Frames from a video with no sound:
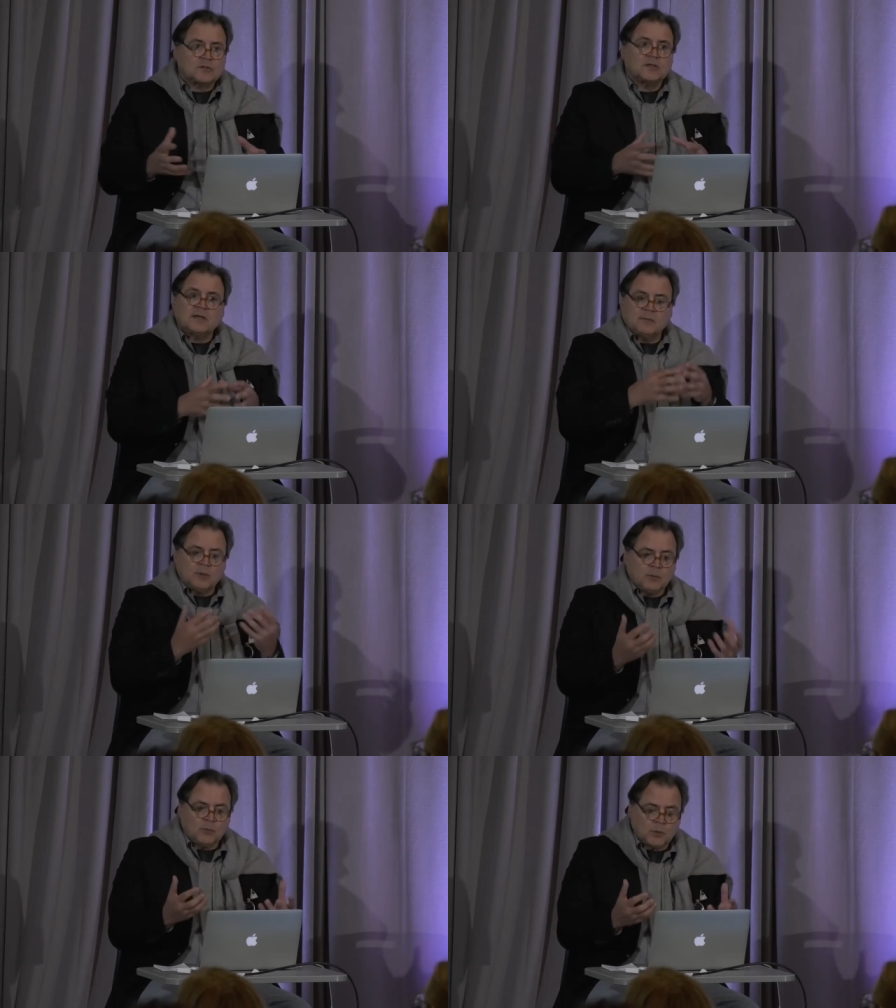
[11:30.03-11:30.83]
Also,
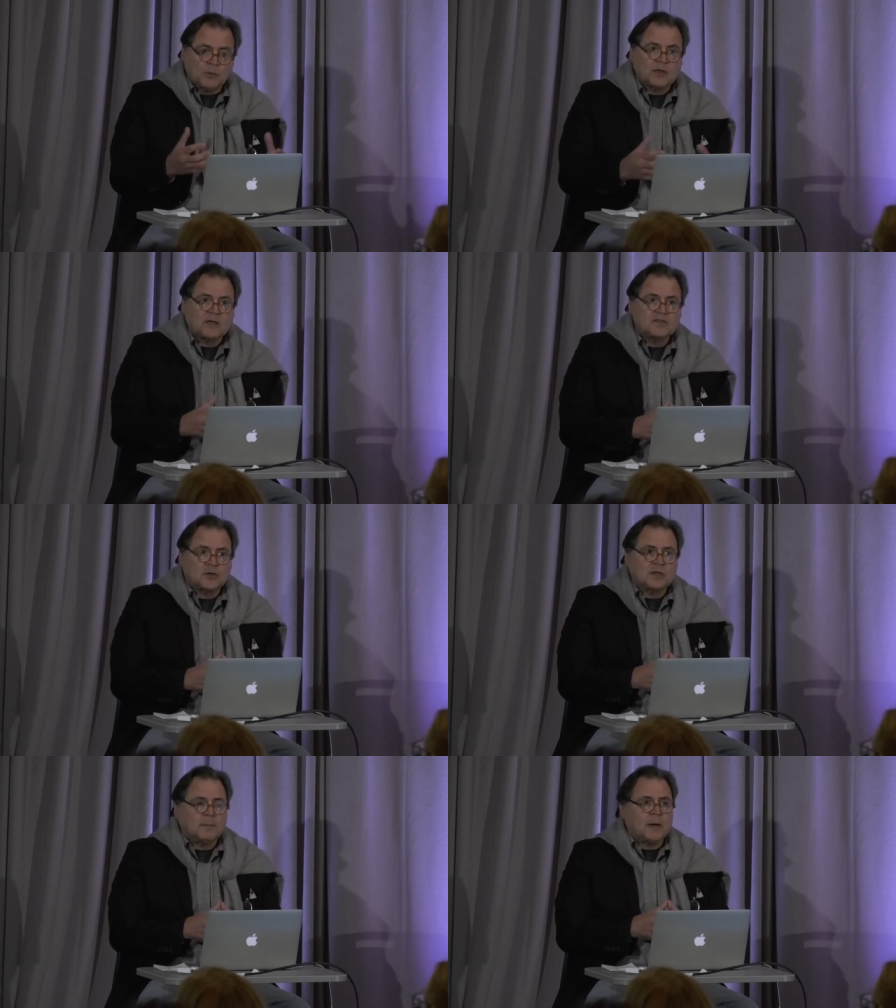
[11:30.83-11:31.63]
we were
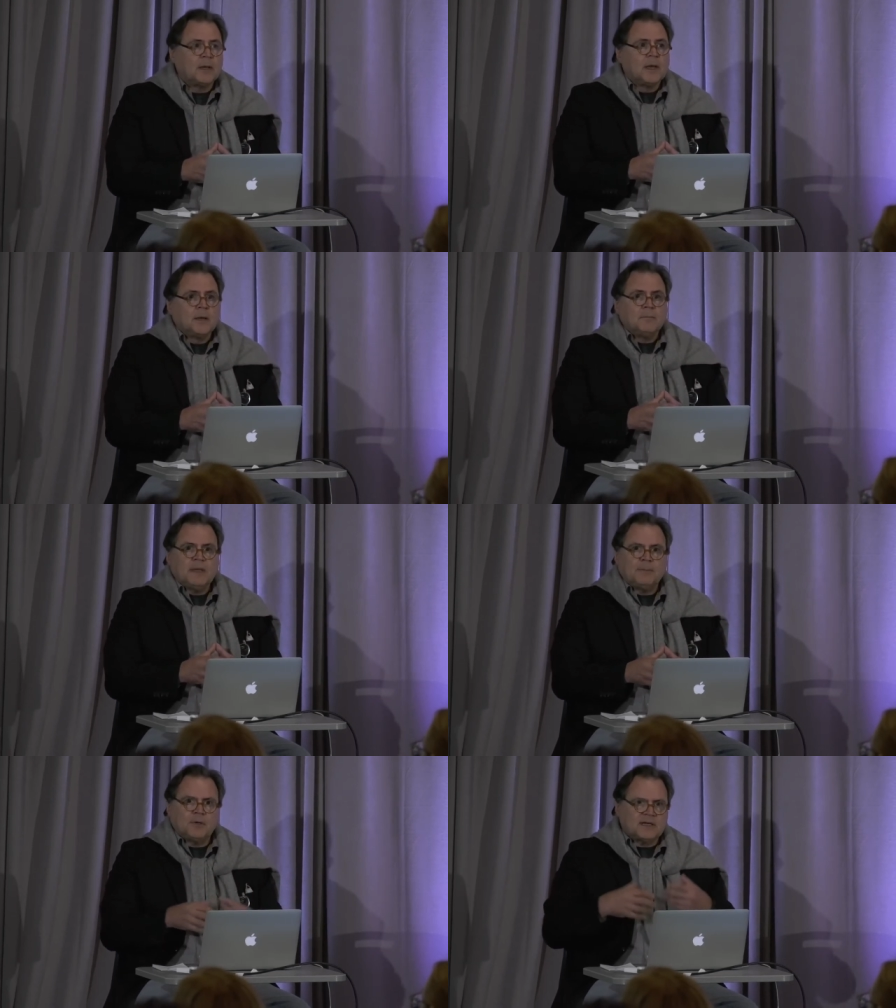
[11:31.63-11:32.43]
concerned about
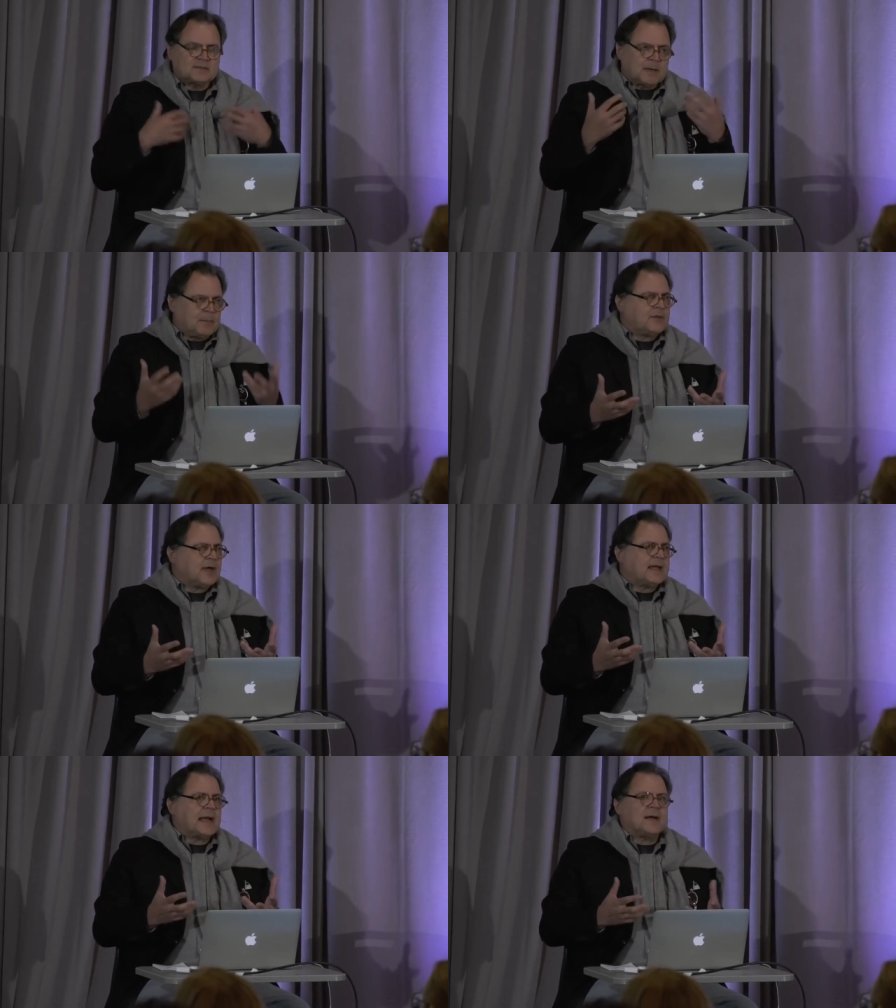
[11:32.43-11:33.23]
people because my mother
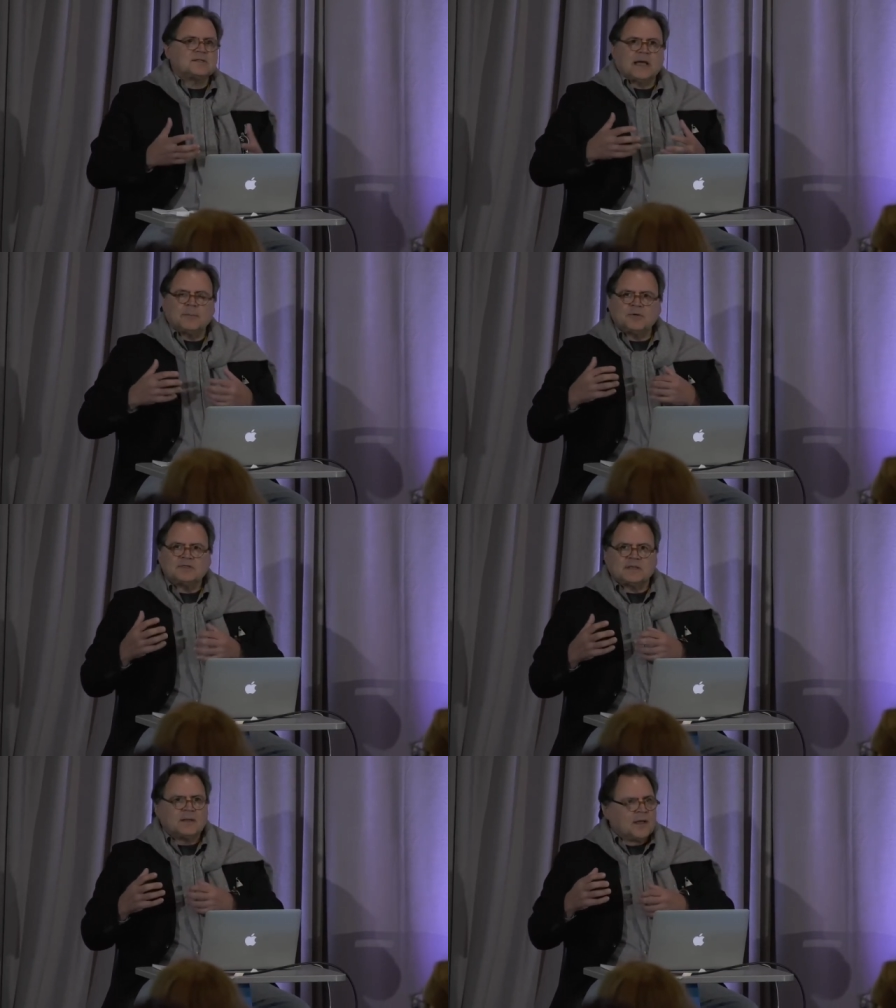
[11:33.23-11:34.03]
had
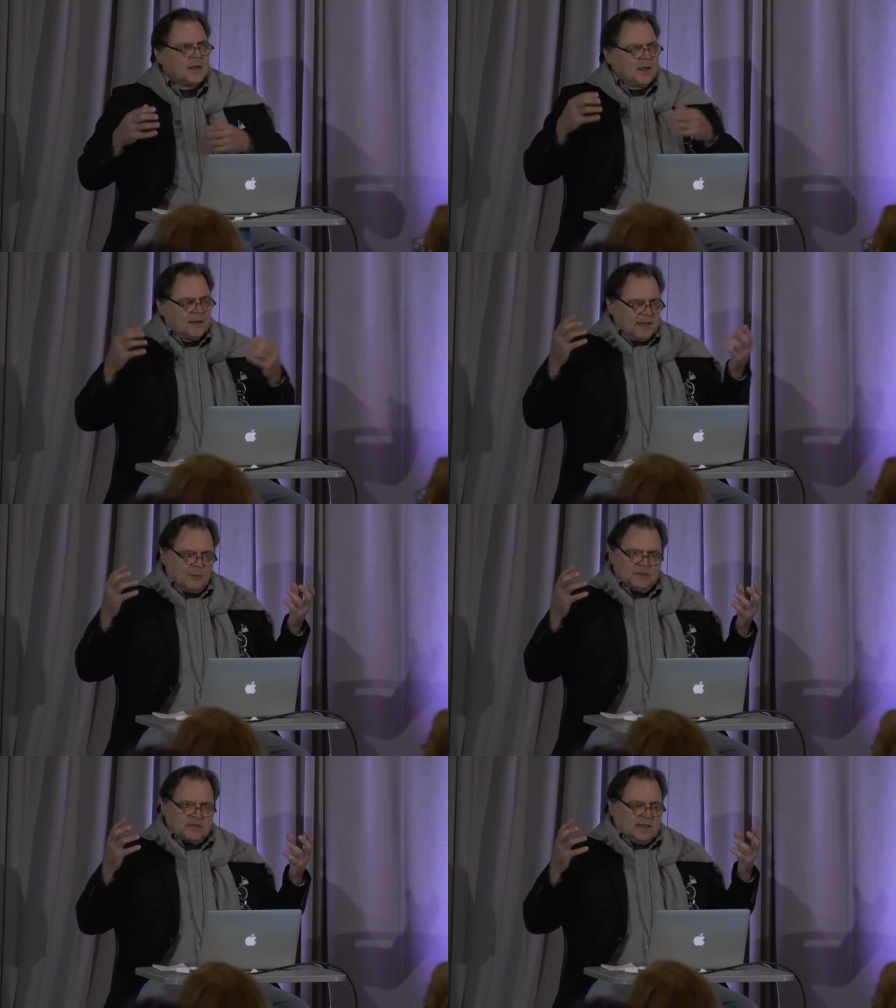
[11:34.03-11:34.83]
Alzheimer's and it
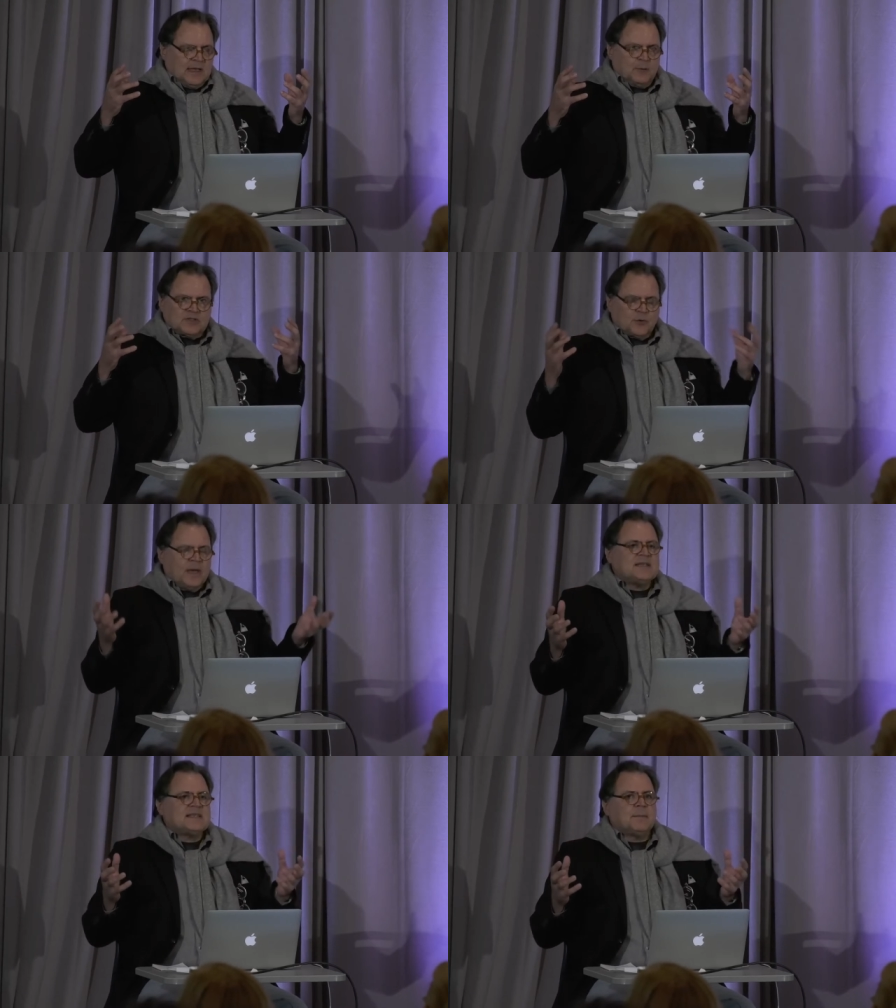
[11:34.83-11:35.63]
was it was
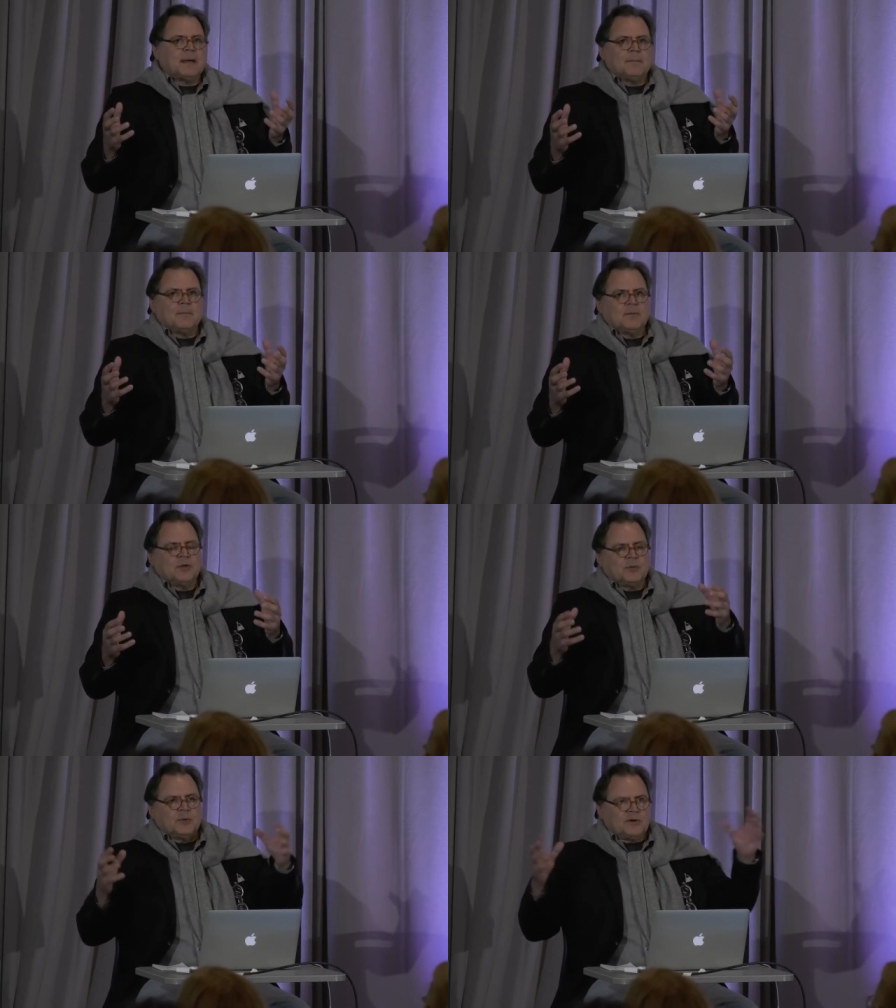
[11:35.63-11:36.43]
crazy. My
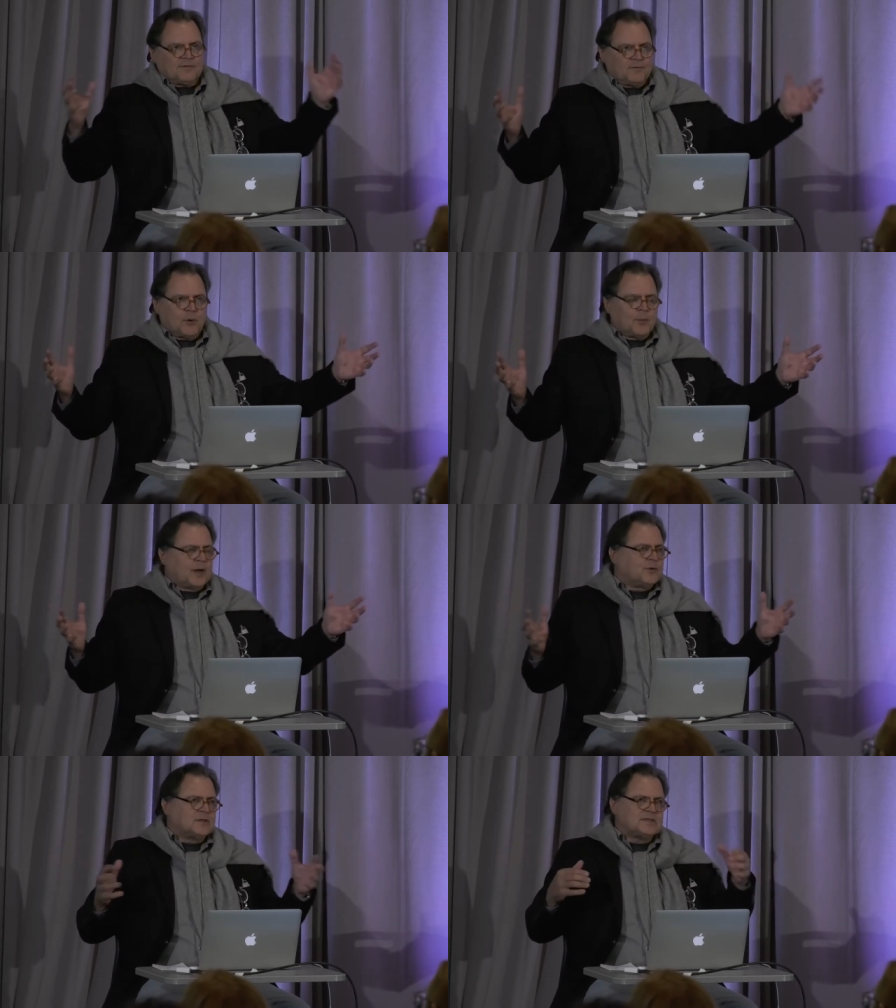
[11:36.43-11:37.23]
you know with her four
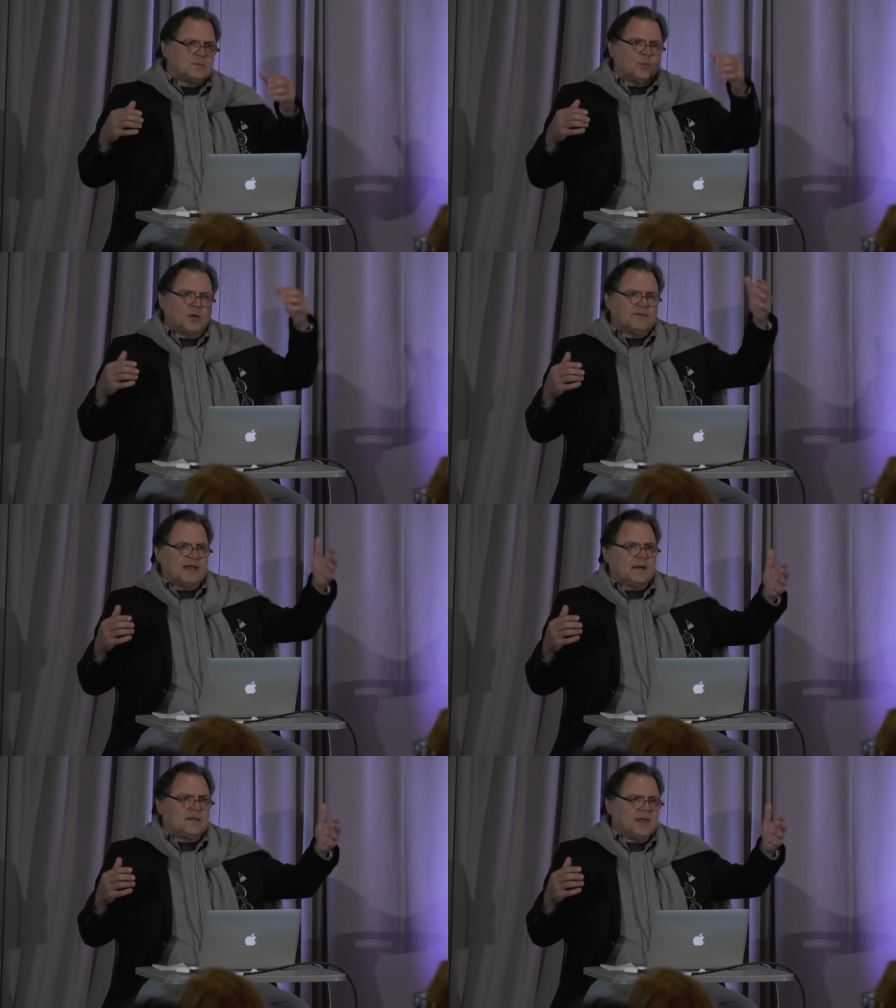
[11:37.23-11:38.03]
brothers and one of the
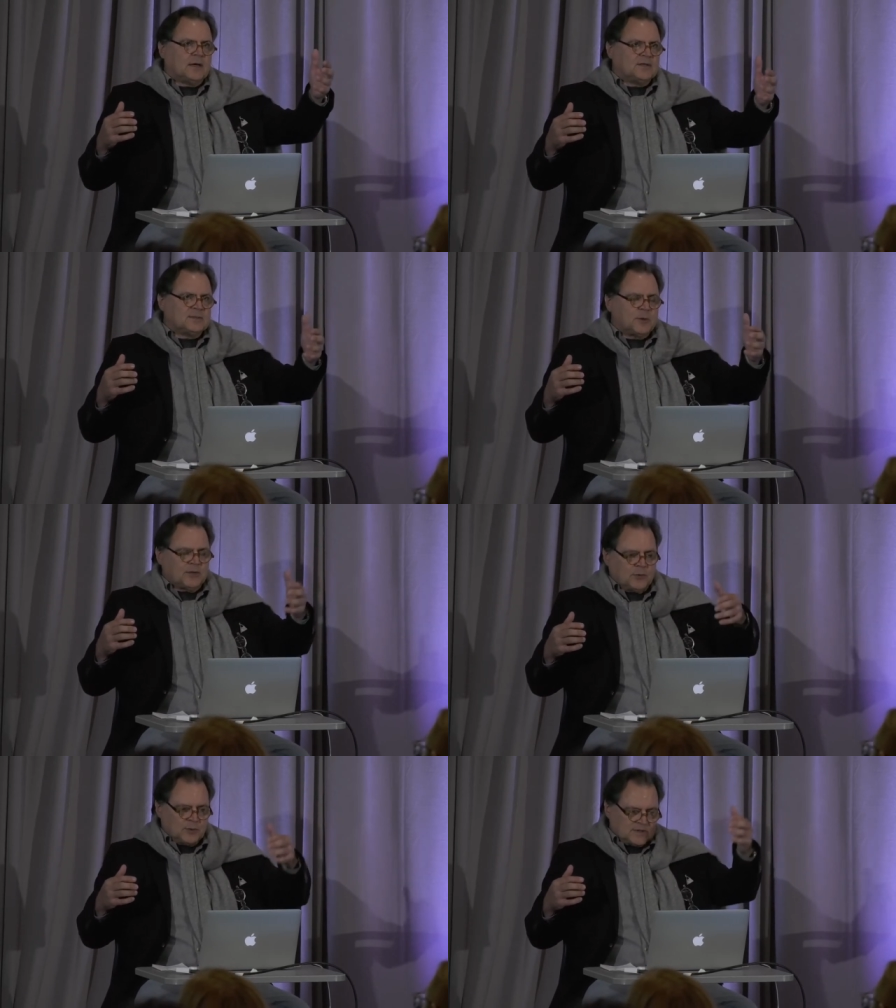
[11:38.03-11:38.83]
el the eldest
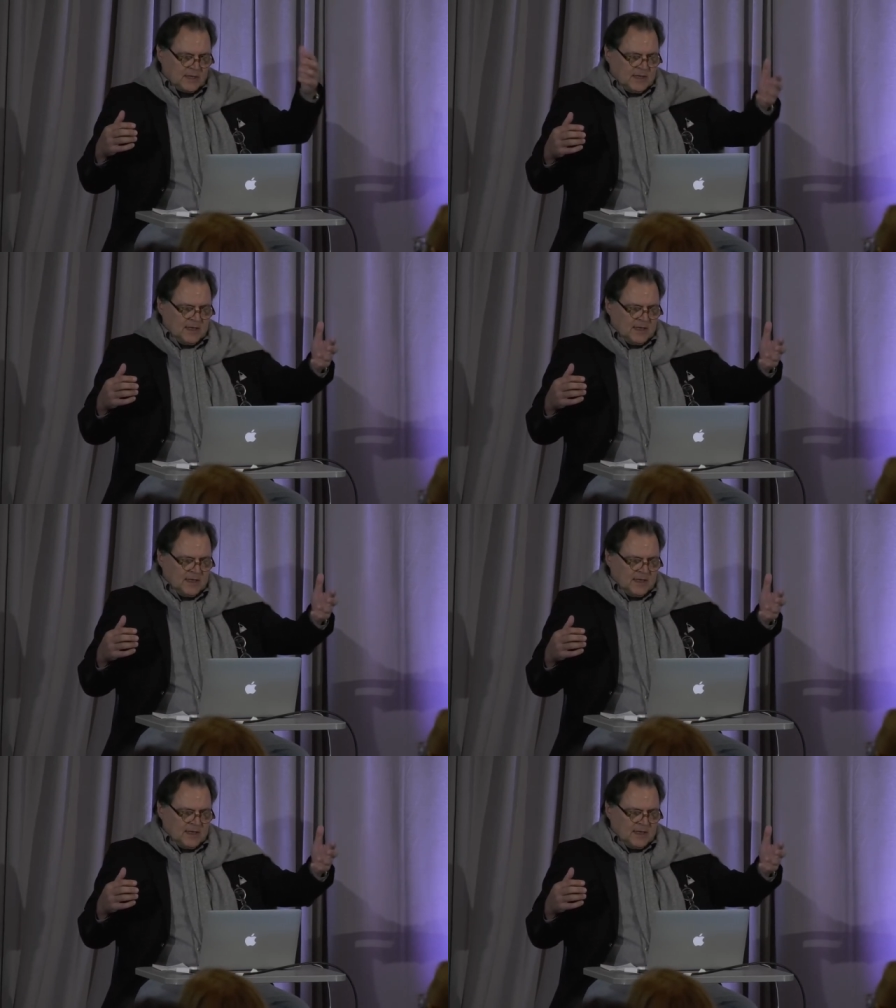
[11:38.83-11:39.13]
brother who was